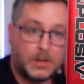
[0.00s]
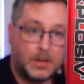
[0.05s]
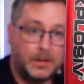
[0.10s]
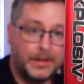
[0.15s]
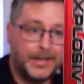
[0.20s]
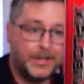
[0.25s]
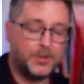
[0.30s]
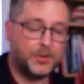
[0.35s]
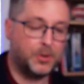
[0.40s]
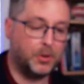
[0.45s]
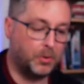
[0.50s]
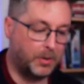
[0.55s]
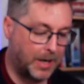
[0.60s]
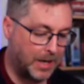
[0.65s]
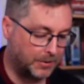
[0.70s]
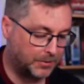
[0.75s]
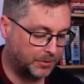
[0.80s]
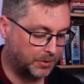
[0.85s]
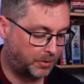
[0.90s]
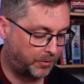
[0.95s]
Link's
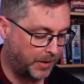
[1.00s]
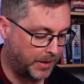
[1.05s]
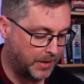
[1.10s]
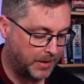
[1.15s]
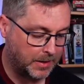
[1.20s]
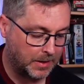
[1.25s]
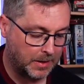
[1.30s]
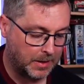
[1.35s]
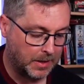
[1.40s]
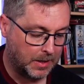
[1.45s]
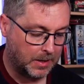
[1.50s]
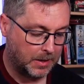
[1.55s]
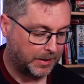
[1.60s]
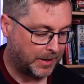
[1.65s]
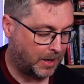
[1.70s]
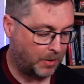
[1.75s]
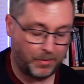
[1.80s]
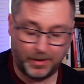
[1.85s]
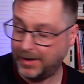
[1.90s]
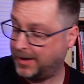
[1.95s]
2003.
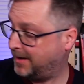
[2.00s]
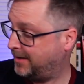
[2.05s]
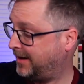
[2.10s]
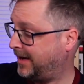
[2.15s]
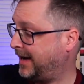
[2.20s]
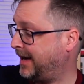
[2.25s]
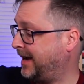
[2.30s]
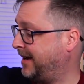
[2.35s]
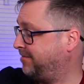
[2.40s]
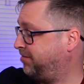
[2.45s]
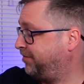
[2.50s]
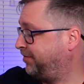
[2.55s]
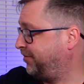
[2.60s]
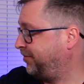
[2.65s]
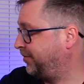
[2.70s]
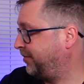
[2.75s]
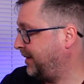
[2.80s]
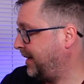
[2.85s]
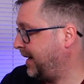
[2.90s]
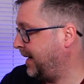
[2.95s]
Now,
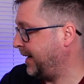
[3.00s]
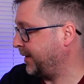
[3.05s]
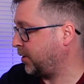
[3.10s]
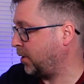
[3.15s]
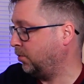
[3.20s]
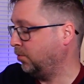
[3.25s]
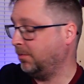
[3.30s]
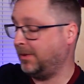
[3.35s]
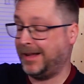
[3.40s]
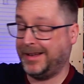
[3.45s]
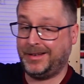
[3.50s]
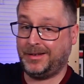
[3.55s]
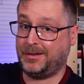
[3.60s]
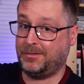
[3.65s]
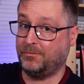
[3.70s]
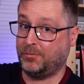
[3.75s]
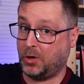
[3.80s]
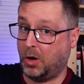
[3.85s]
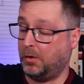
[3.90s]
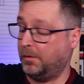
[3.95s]
I don't like
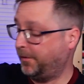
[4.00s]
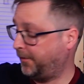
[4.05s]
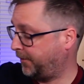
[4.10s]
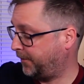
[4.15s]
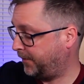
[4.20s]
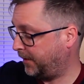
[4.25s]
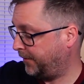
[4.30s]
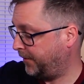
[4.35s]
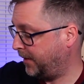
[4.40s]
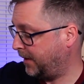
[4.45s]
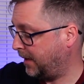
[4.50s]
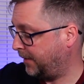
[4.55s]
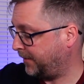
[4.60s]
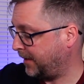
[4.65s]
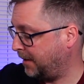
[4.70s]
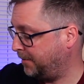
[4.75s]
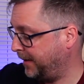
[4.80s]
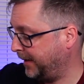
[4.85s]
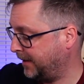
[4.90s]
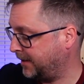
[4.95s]
golf, if
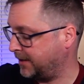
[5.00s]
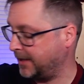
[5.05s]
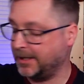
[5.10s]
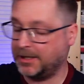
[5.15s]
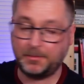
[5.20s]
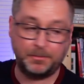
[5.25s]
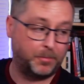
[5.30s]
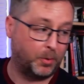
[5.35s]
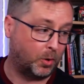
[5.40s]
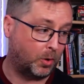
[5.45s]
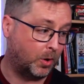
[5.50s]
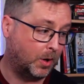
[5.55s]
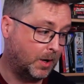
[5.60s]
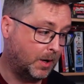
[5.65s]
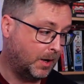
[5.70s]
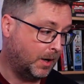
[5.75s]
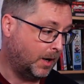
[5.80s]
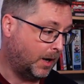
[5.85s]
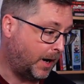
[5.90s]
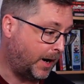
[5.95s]
that makes sense, but
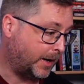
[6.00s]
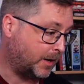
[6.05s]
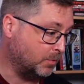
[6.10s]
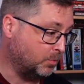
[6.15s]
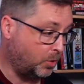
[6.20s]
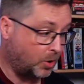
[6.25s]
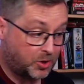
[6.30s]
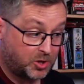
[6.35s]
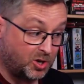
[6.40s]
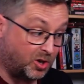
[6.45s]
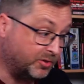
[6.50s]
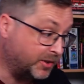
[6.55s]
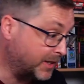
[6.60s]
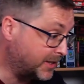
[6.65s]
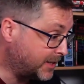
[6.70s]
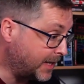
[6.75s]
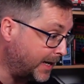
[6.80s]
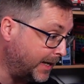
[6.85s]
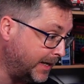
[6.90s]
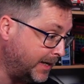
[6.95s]
I can watch it on the
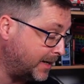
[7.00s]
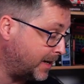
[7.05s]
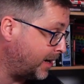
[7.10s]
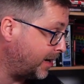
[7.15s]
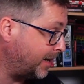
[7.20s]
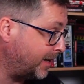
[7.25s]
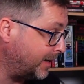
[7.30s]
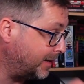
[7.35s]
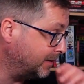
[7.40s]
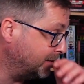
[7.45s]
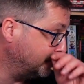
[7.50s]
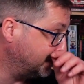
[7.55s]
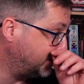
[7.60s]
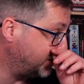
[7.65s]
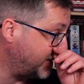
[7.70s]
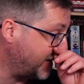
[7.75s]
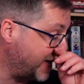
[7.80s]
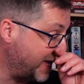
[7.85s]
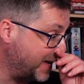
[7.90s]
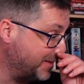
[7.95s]
telly, and
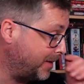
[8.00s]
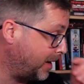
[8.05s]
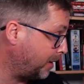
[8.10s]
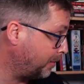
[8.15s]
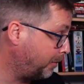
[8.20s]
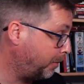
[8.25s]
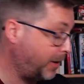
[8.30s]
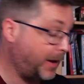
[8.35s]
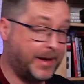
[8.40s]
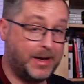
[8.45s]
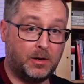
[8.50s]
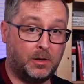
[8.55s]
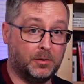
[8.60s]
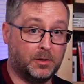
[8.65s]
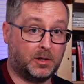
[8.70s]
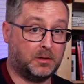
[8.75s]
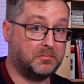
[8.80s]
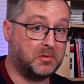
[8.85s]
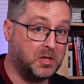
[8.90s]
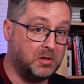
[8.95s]
I can play it on the
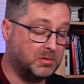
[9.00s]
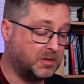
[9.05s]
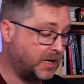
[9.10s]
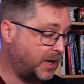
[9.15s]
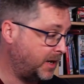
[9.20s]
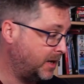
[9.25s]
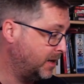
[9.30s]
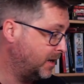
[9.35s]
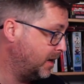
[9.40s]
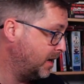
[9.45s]
computer.